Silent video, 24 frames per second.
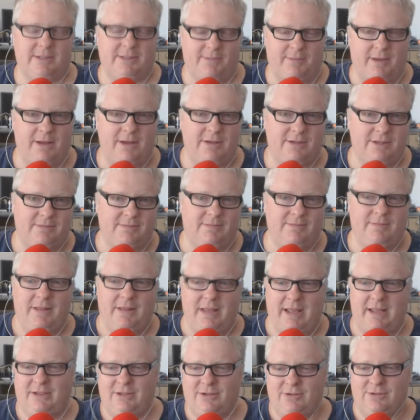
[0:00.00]
I suppose
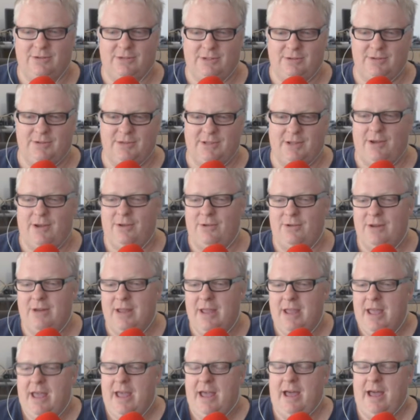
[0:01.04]
each course to its own,
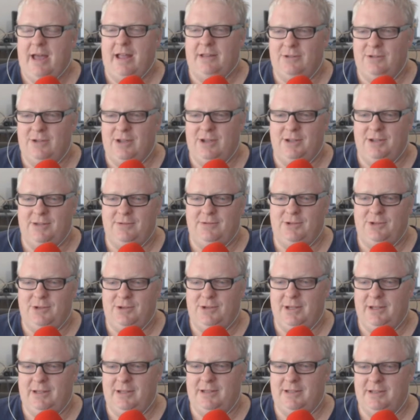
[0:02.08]
do your due
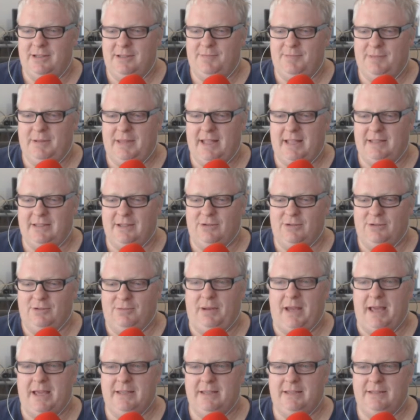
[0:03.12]
diligence, but that's a good
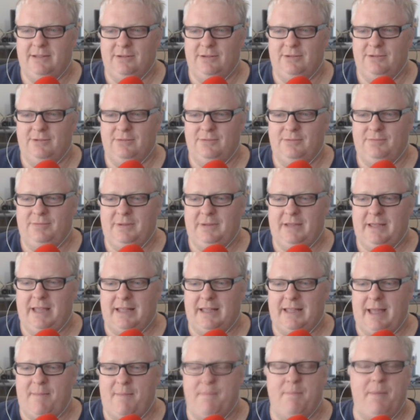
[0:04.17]
place to
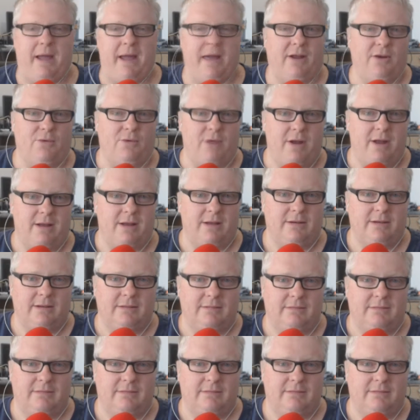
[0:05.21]
get a background.